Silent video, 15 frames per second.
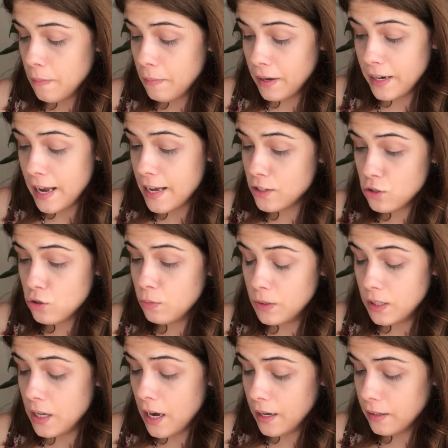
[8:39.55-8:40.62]
but it has to be
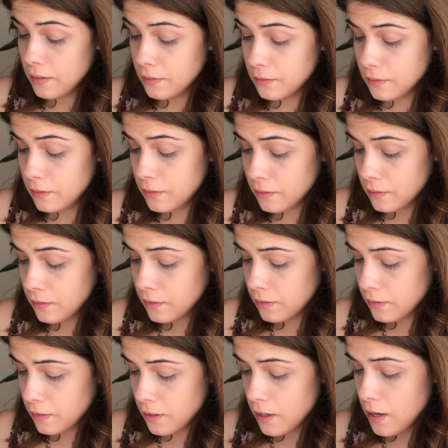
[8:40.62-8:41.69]
done.
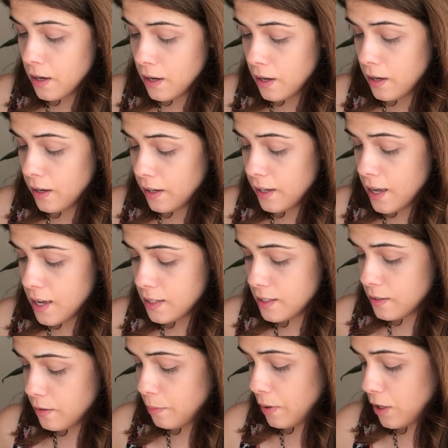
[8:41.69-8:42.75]

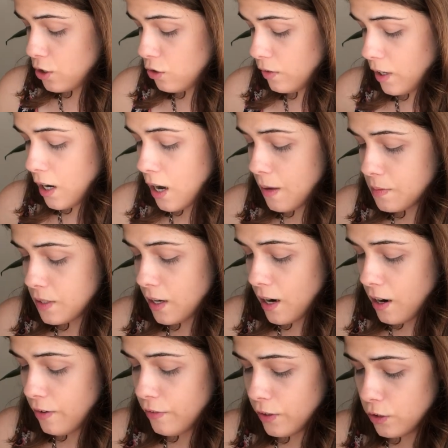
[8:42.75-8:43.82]
Yes, Page of Cups, the
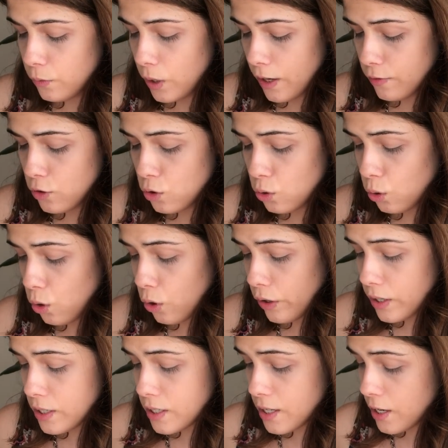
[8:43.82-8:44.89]
Hierophant. We have
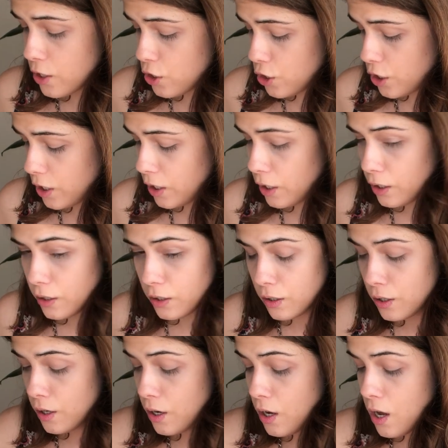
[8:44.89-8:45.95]
Taurus energy here.
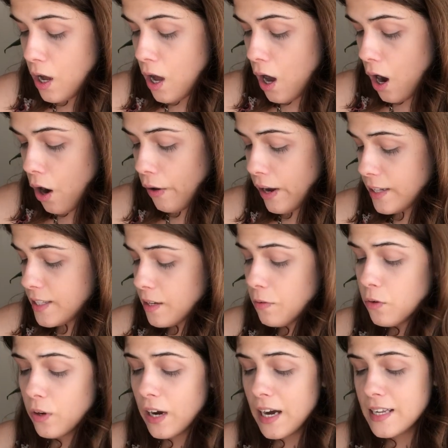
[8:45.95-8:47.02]
All right, some
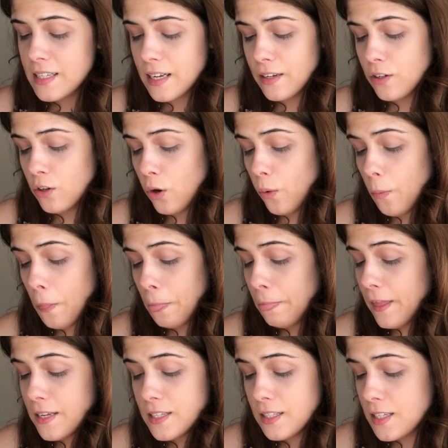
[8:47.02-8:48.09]
of you guys, you know,
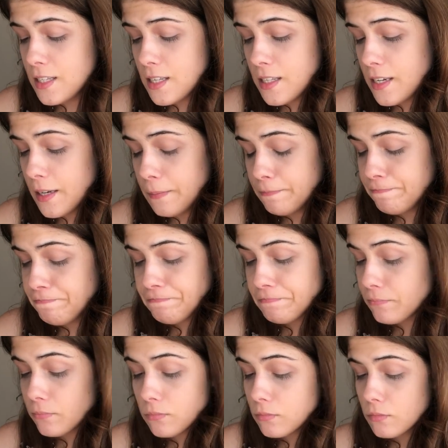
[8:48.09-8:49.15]
this is it.
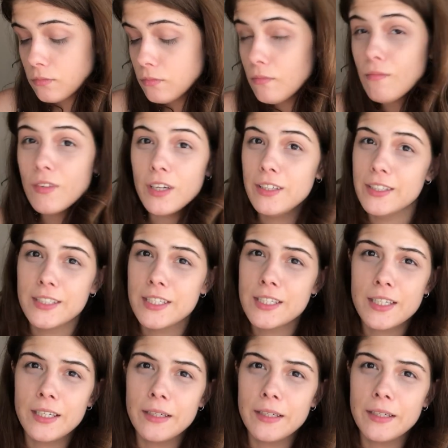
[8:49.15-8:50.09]
This is